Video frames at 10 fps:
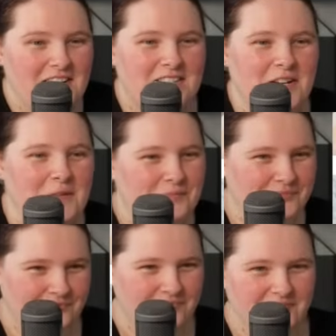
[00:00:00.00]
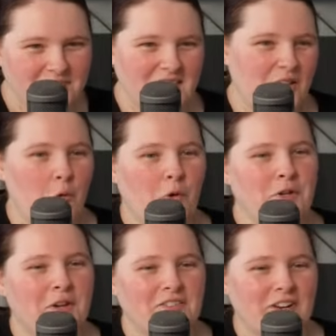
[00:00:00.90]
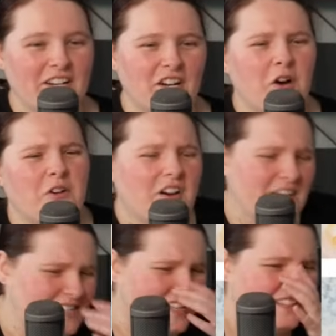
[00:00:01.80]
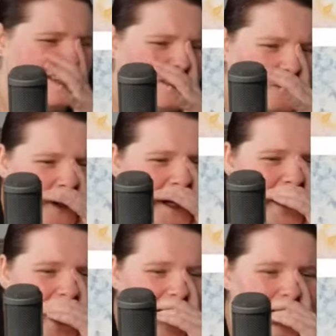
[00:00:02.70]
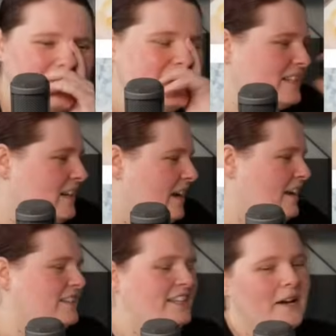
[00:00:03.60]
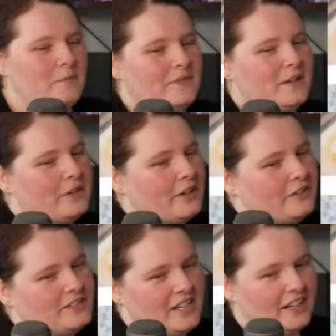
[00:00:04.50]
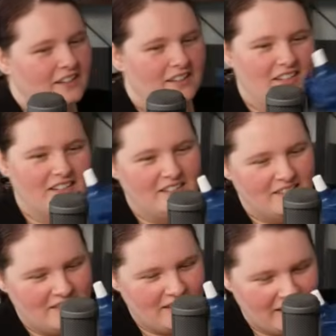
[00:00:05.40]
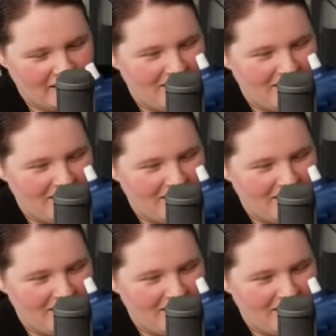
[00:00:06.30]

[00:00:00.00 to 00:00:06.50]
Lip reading: So, what do you guys reckon? Oh god, I said it like 3 times, didn't I? Yep, there we go. Tink. Tink.